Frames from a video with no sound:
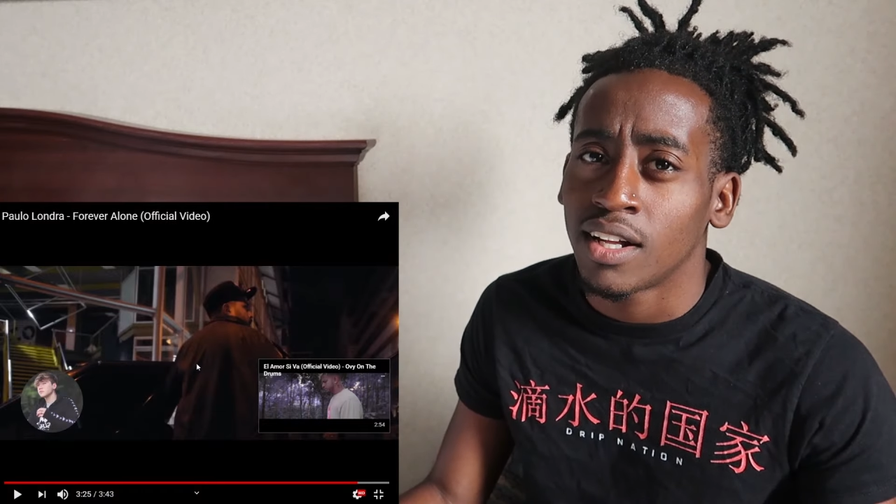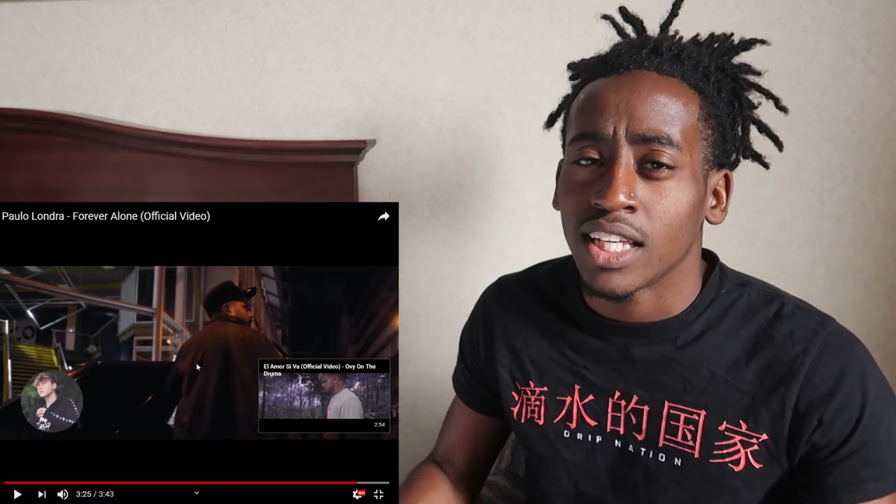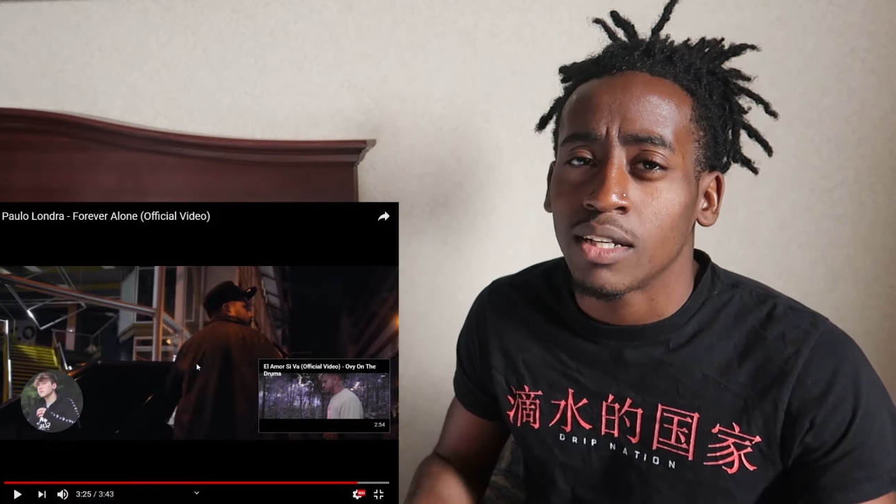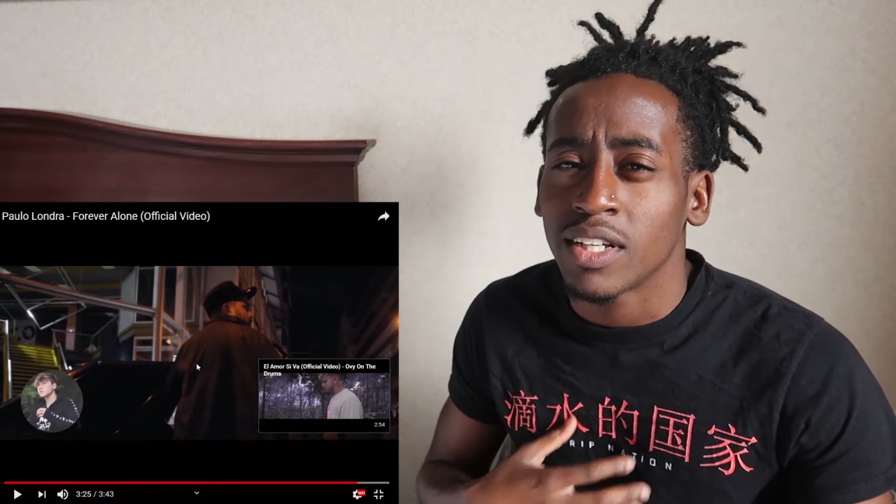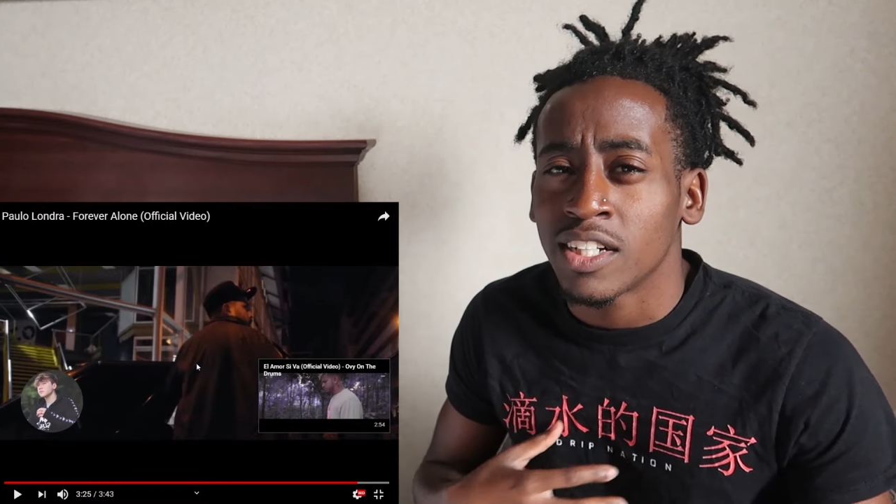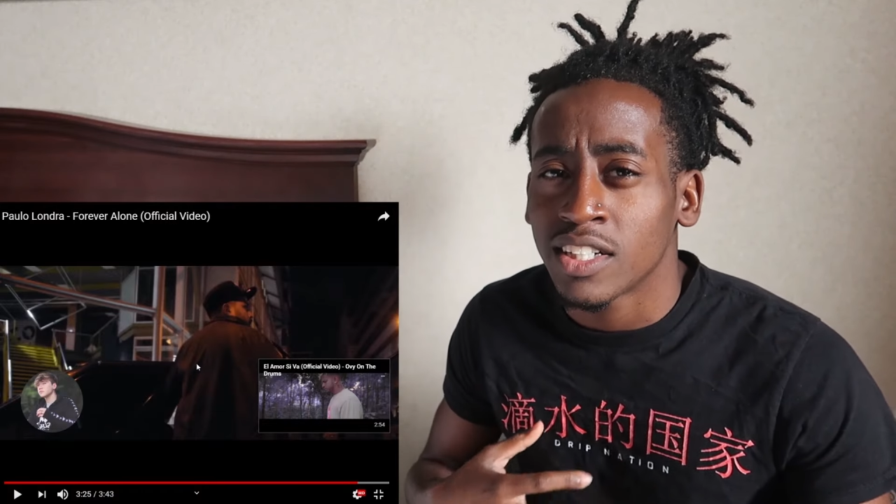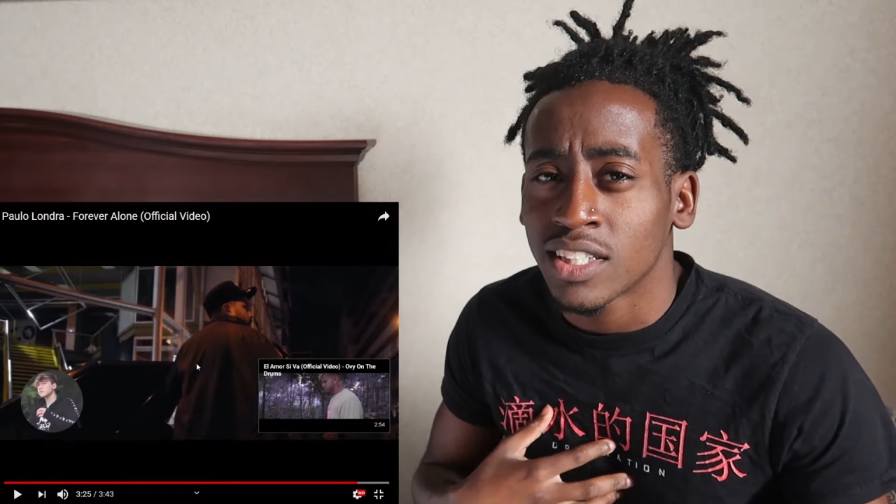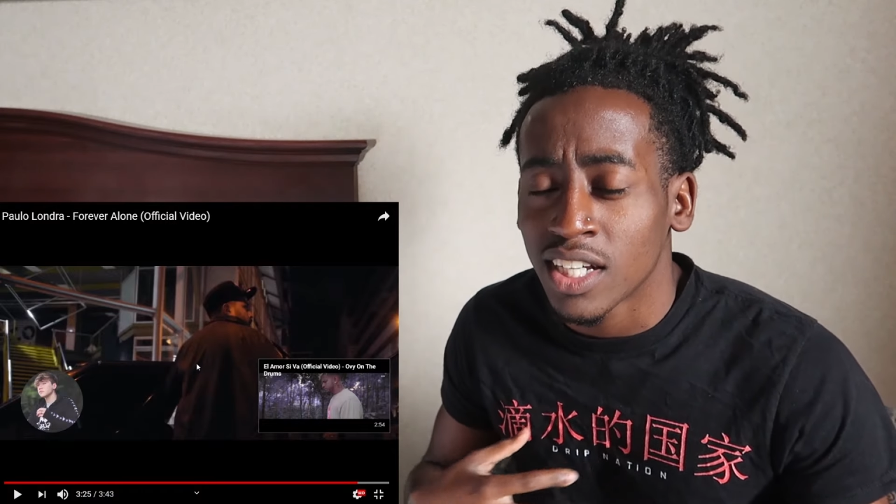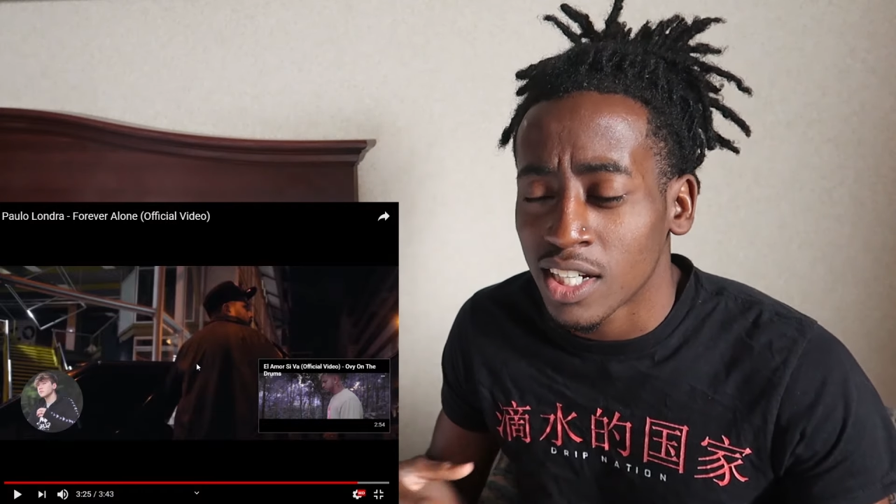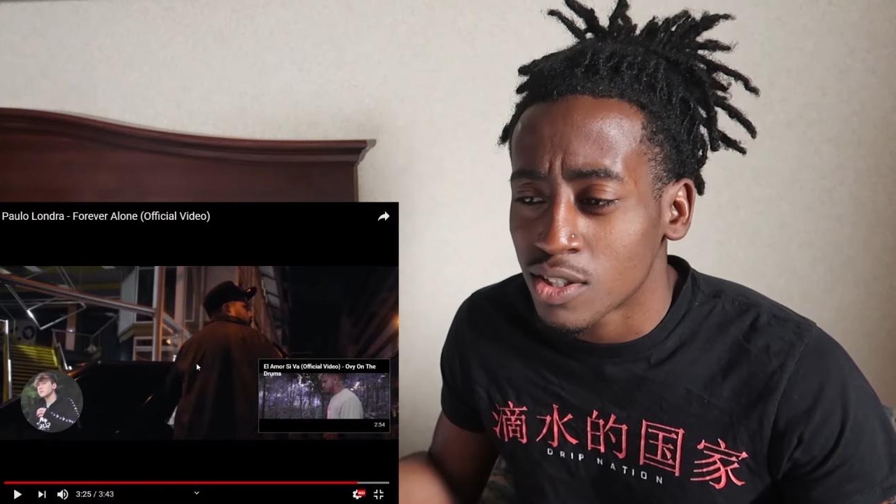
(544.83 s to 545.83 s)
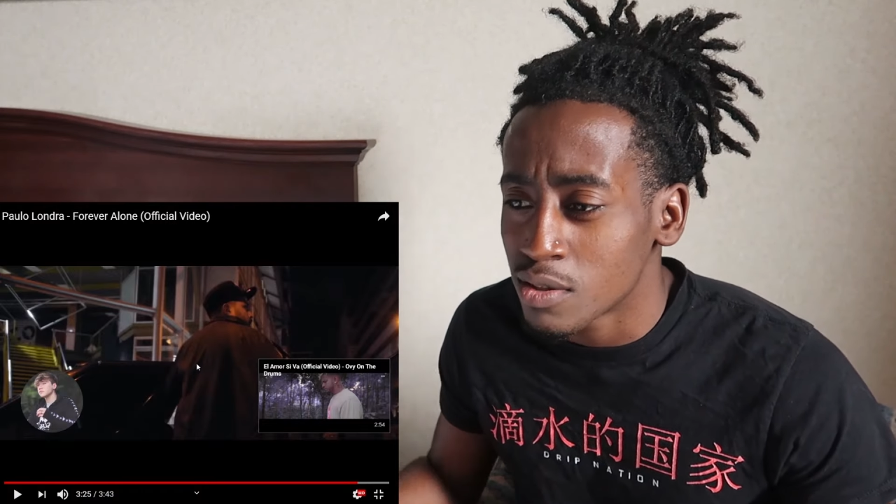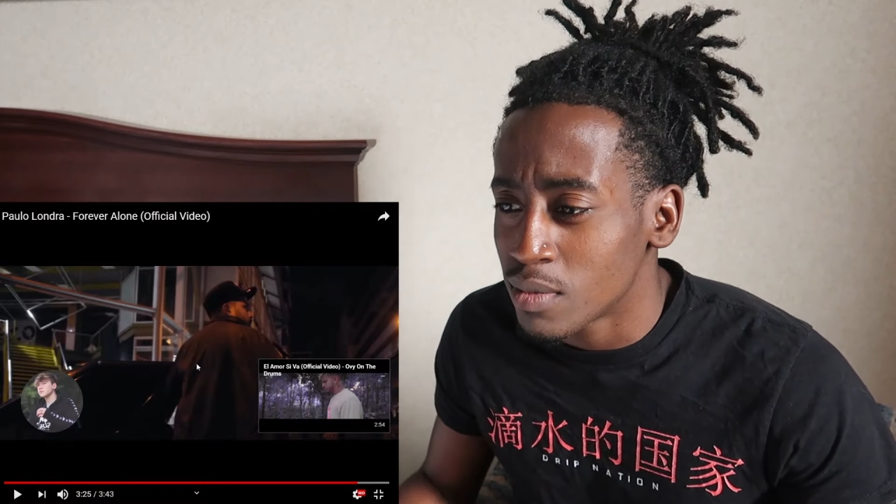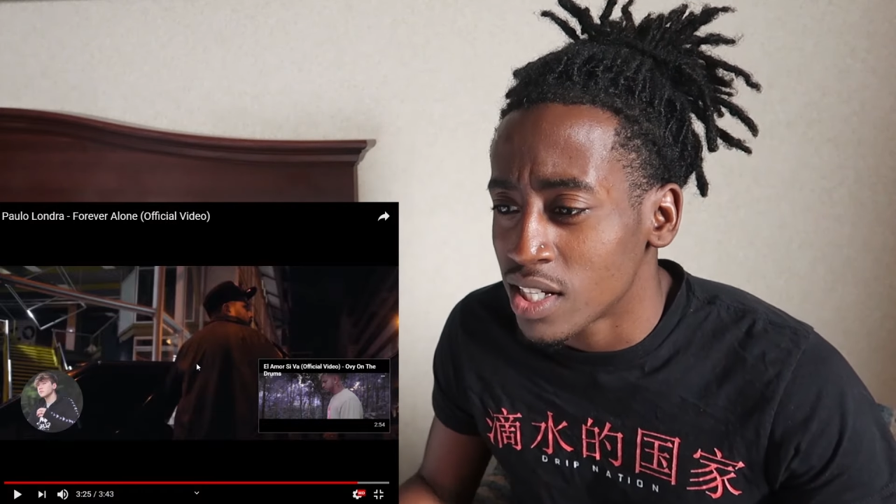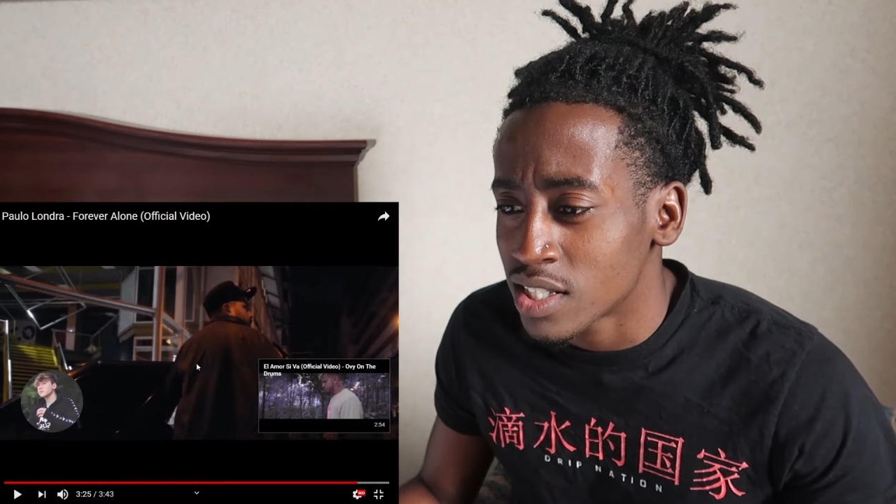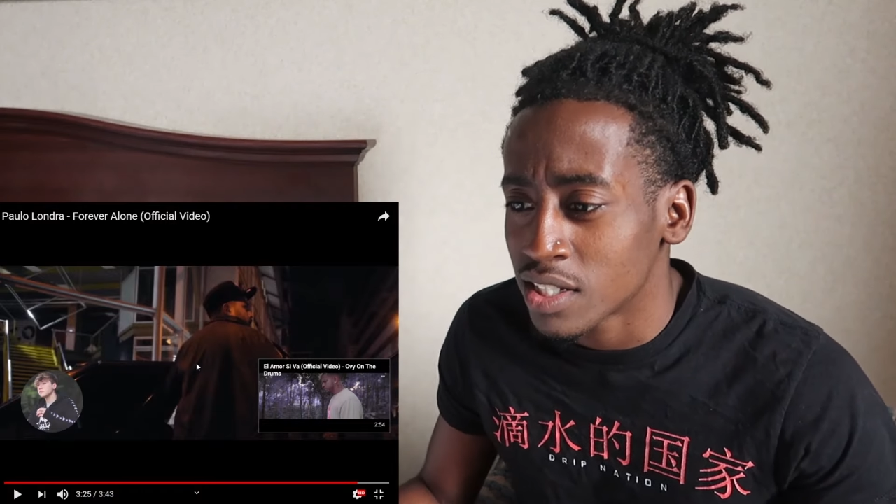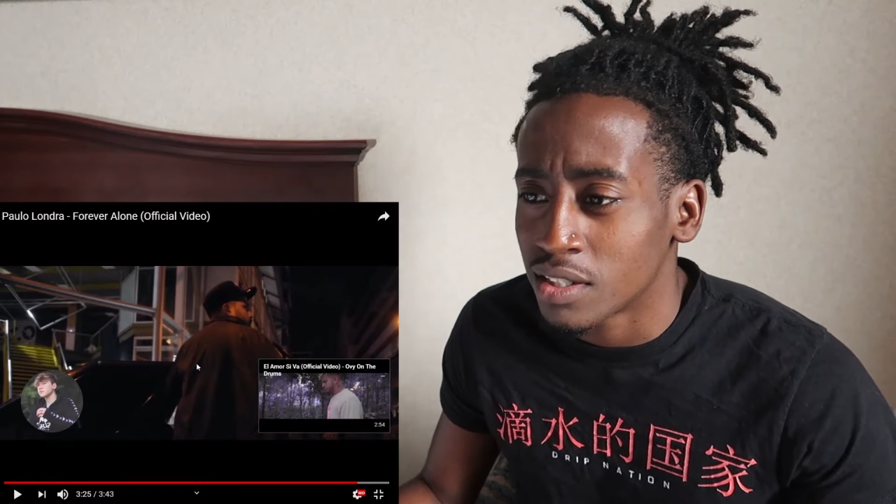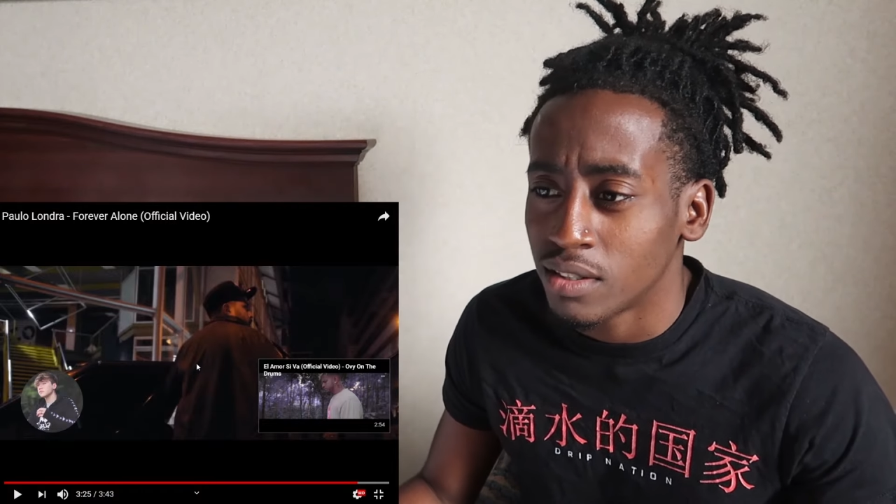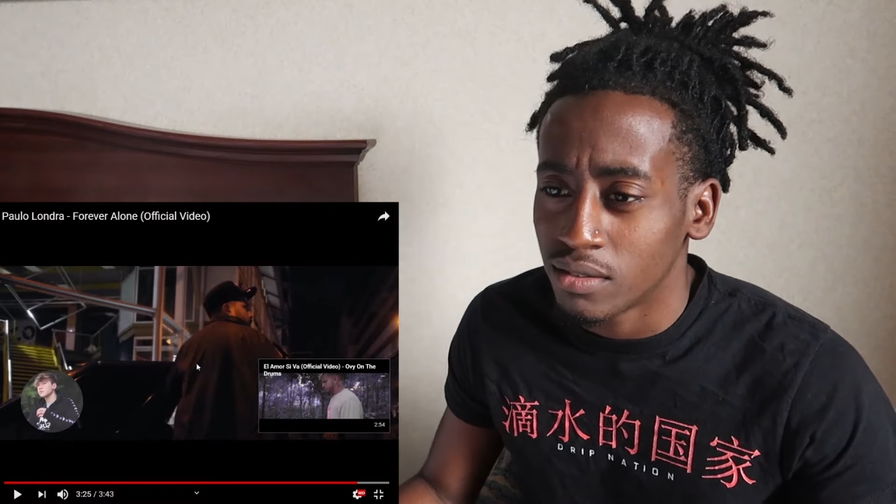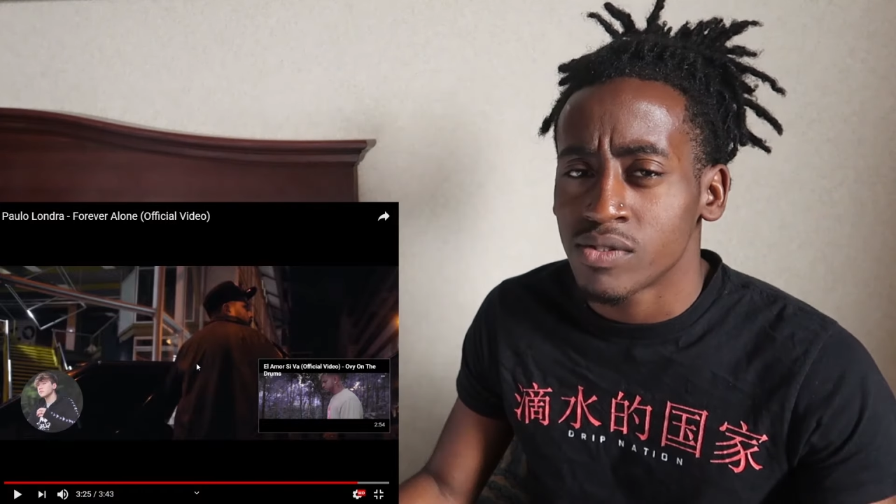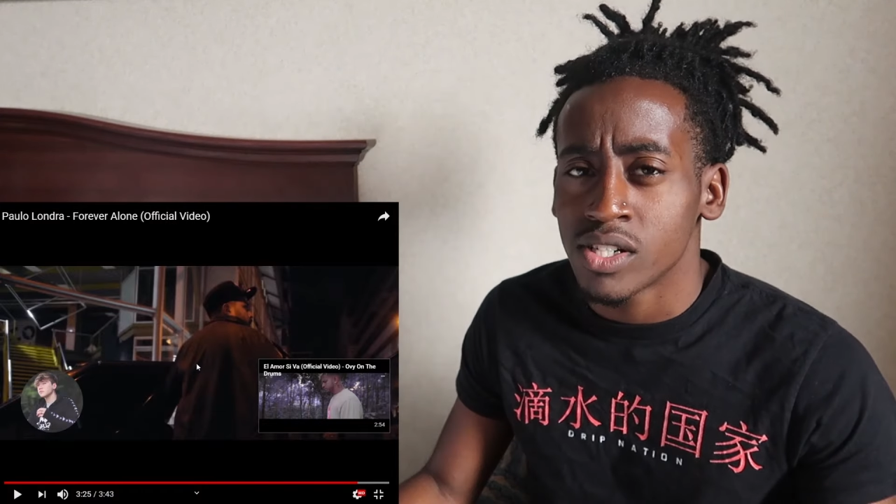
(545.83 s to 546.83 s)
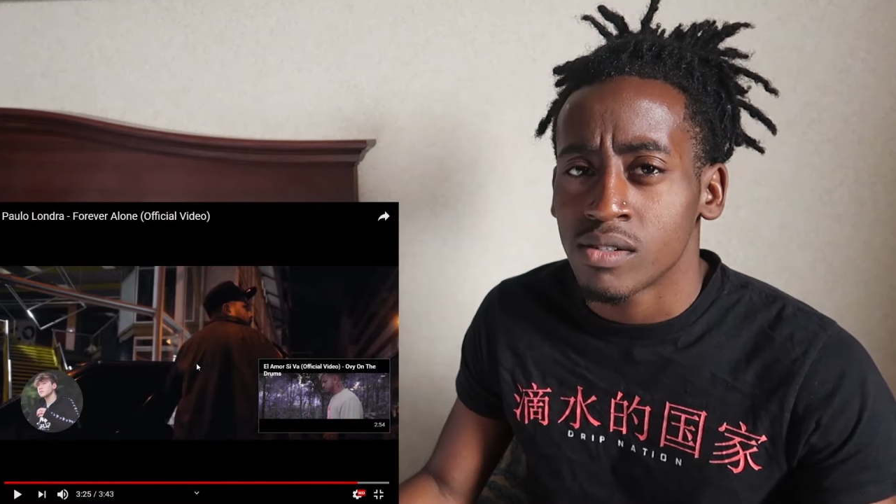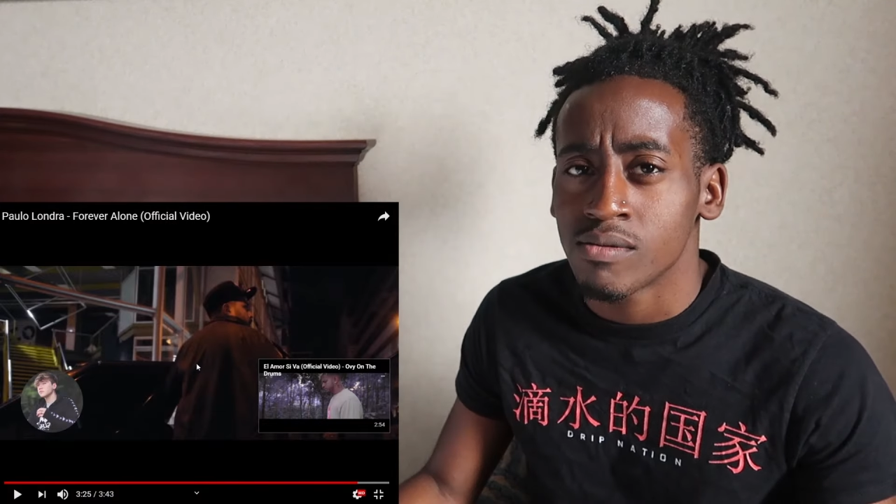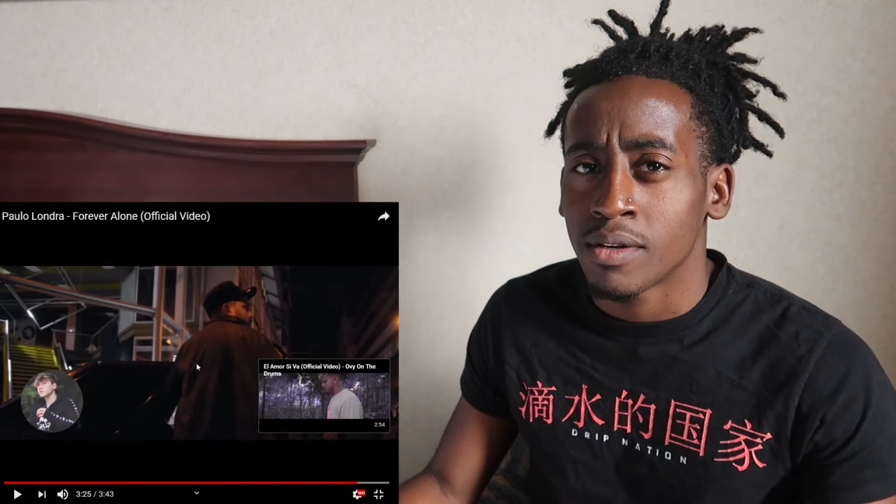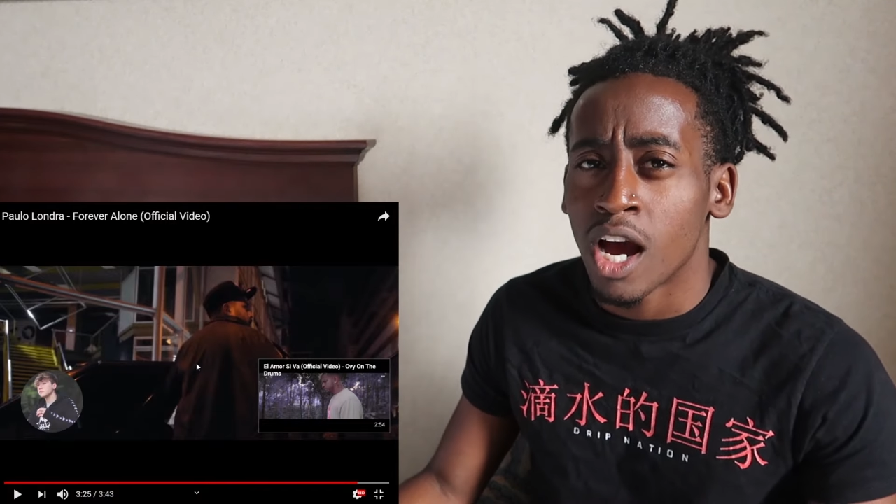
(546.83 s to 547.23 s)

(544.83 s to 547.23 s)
I keep everything to myself, you feel me?